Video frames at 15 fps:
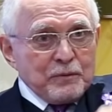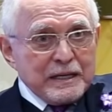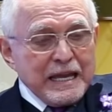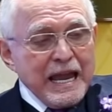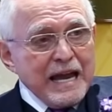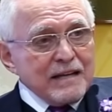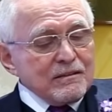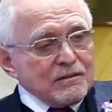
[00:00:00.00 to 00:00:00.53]
we
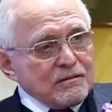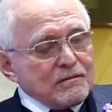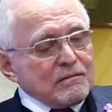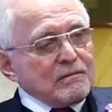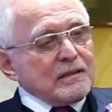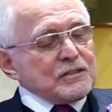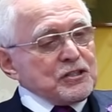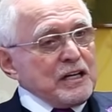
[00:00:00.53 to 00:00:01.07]
can't
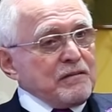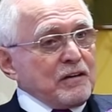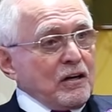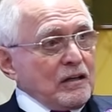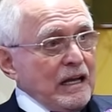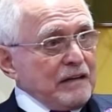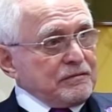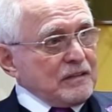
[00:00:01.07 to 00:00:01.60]
achieve in
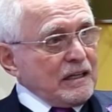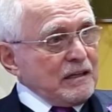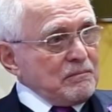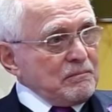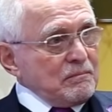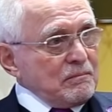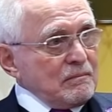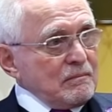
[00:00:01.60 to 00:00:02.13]
our
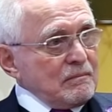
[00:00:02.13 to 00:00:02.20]
lifetime.